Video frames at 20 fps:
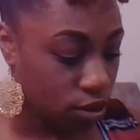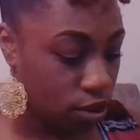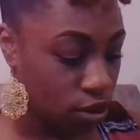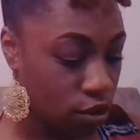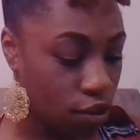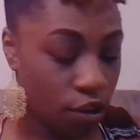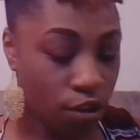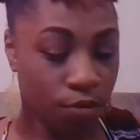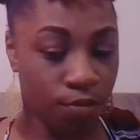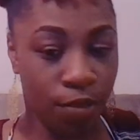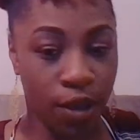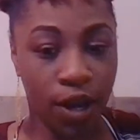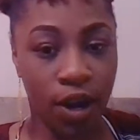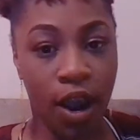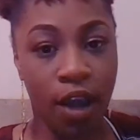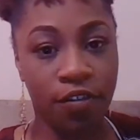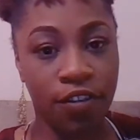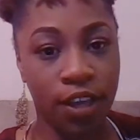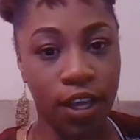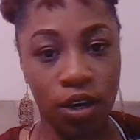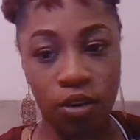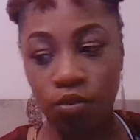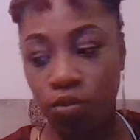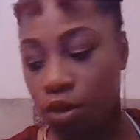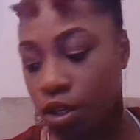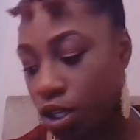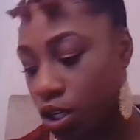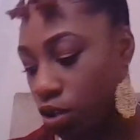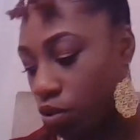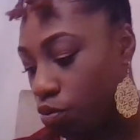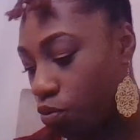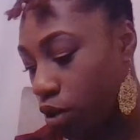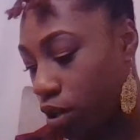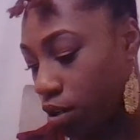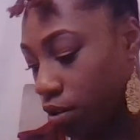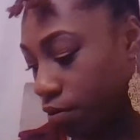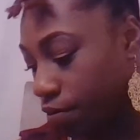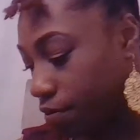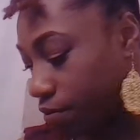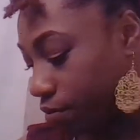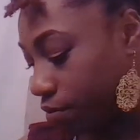You're better off getting a wooden one.